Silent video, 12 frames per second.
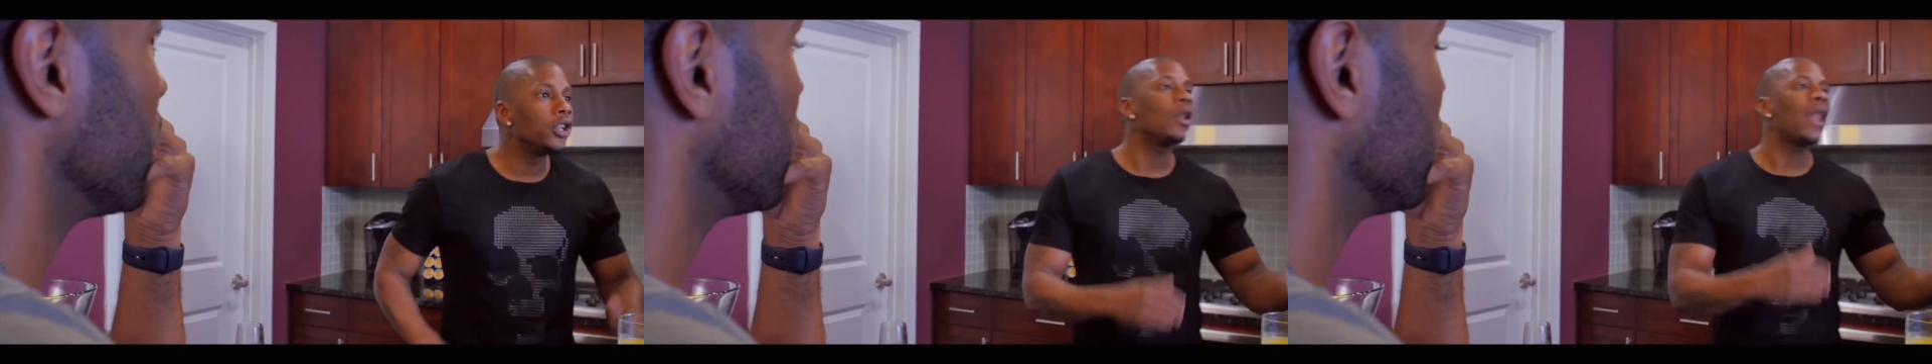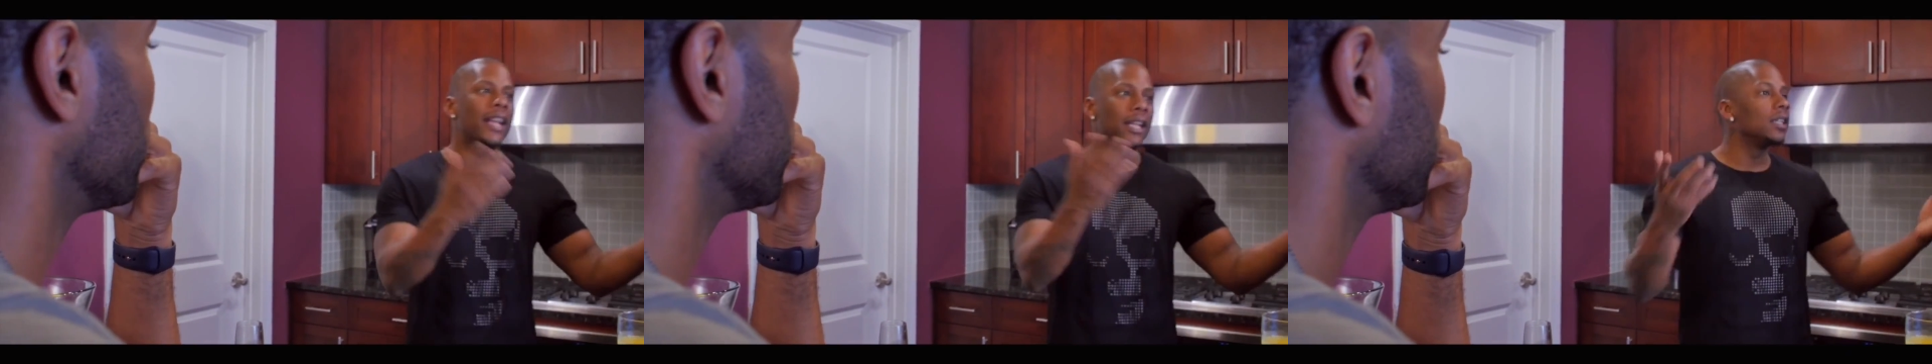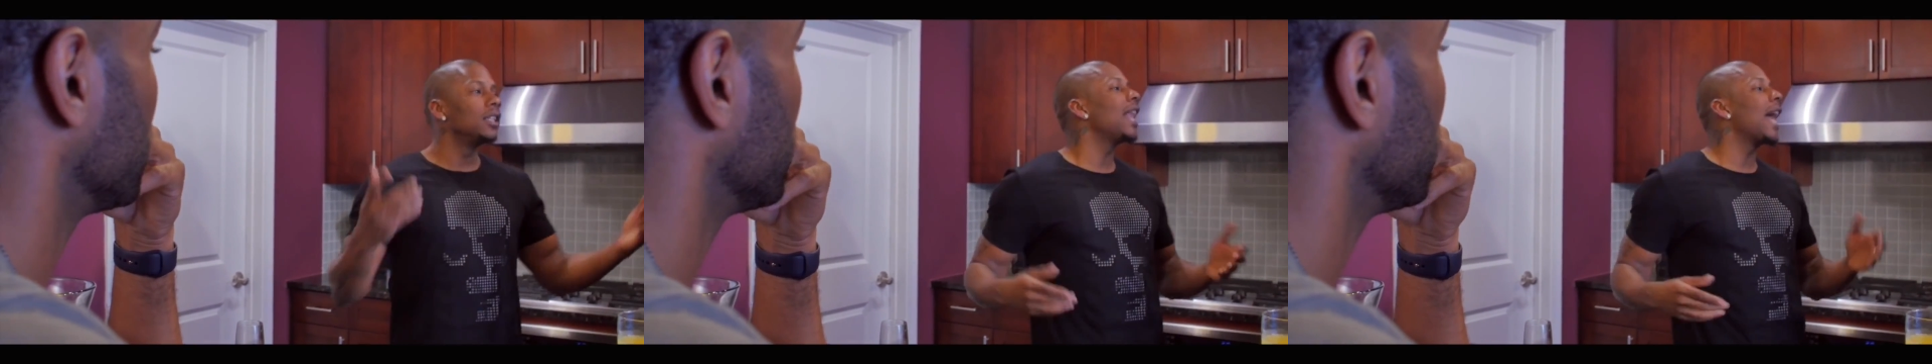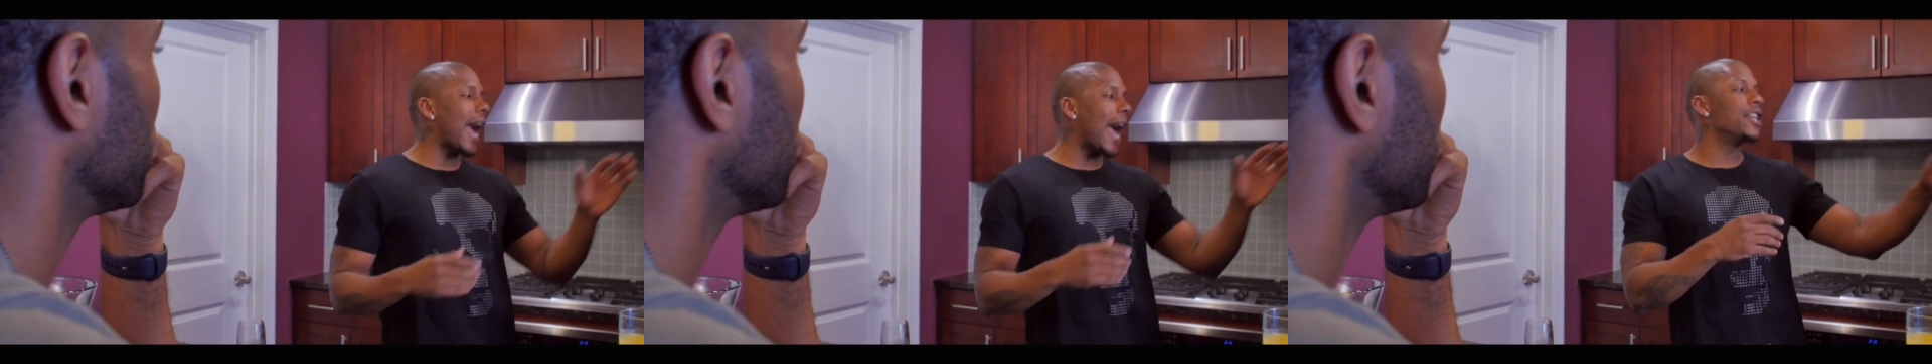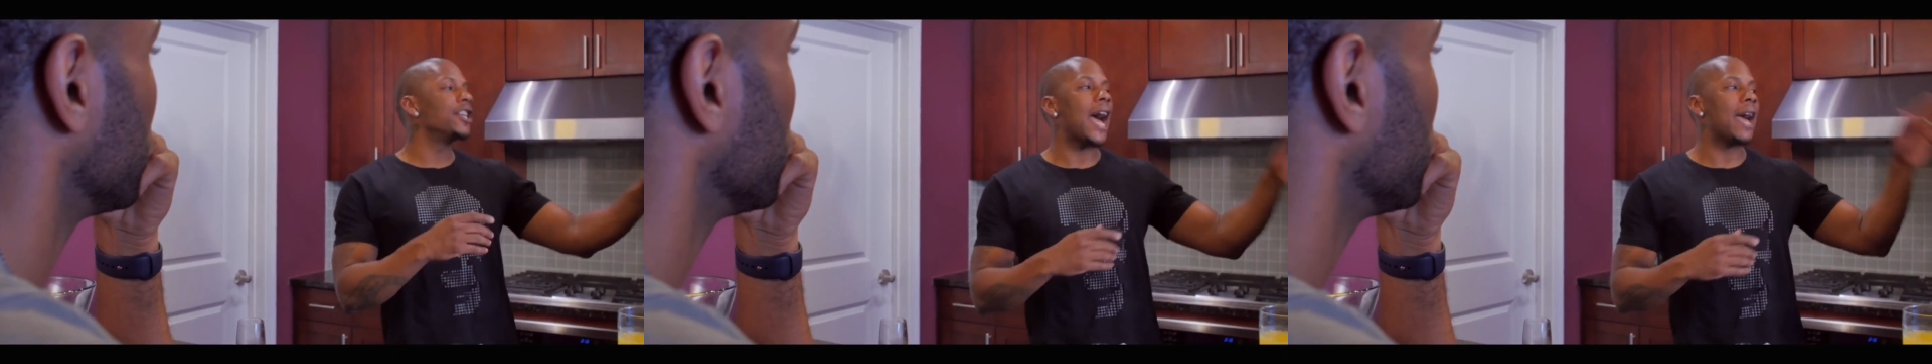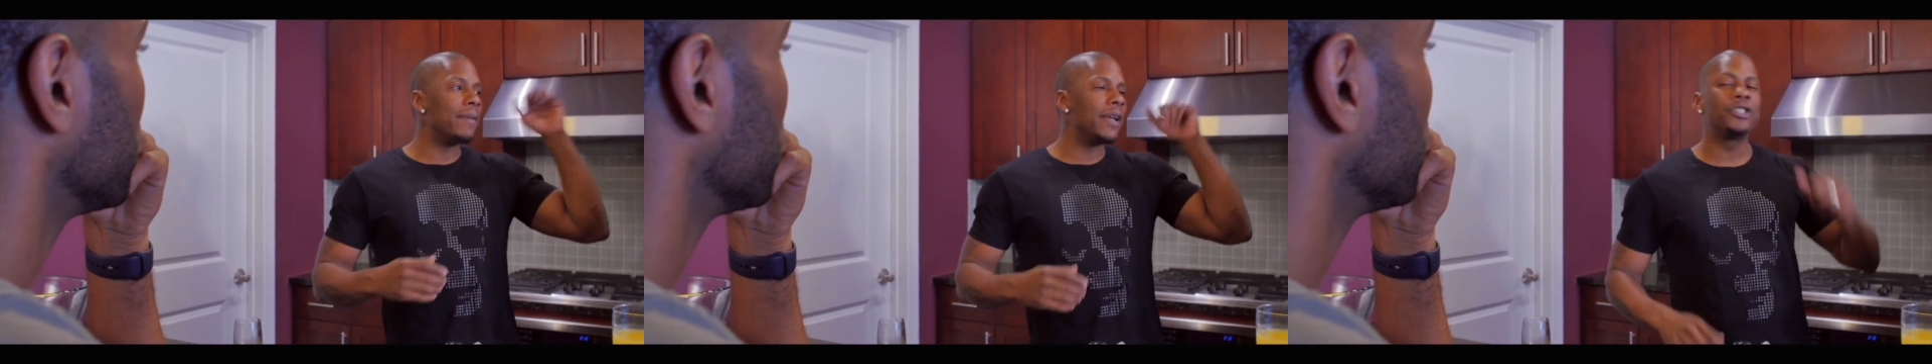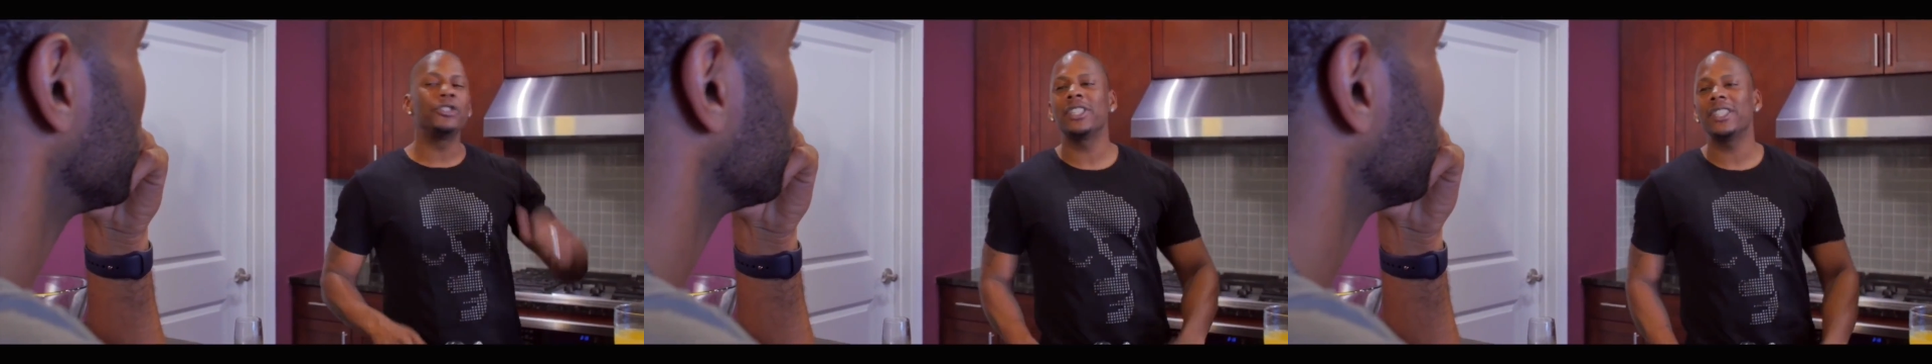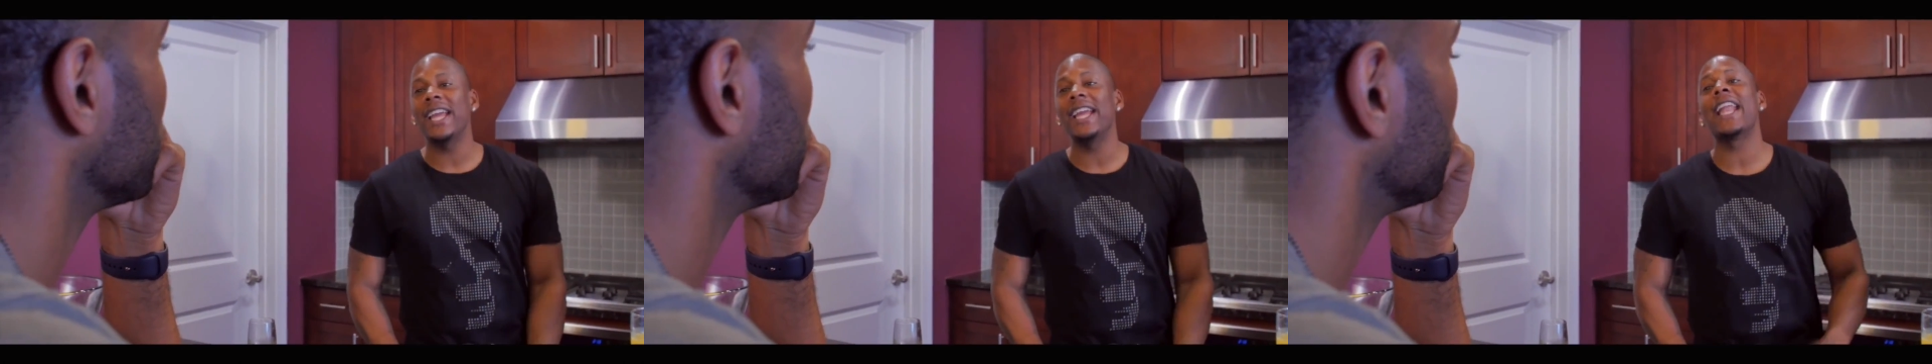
Or I met